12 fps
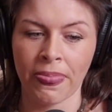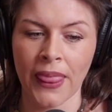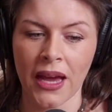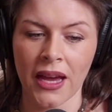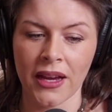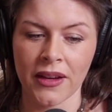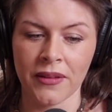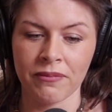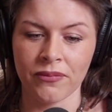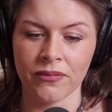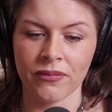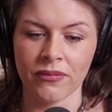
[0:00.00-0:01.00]
And
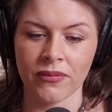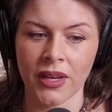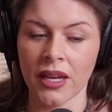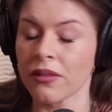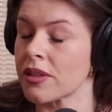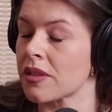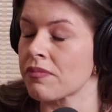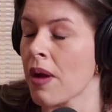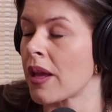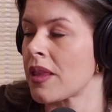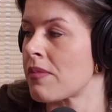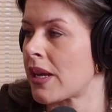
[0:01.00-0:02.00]
it was
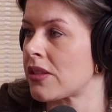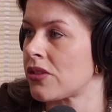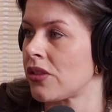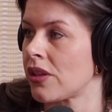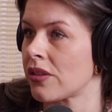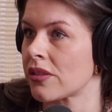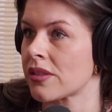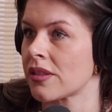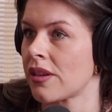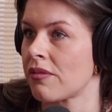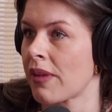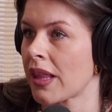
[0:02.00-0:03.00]
probably the best 2 years
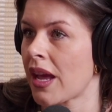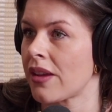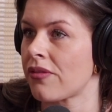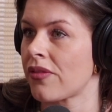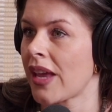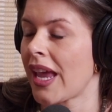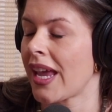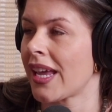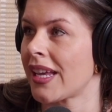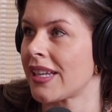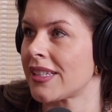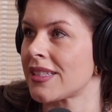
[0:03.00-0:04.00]
of my life.
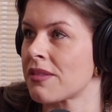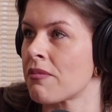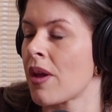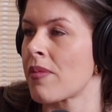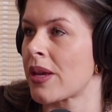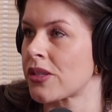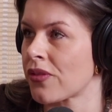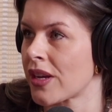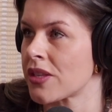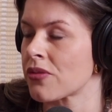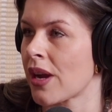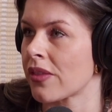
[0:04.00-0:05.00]
And some of my best friends were out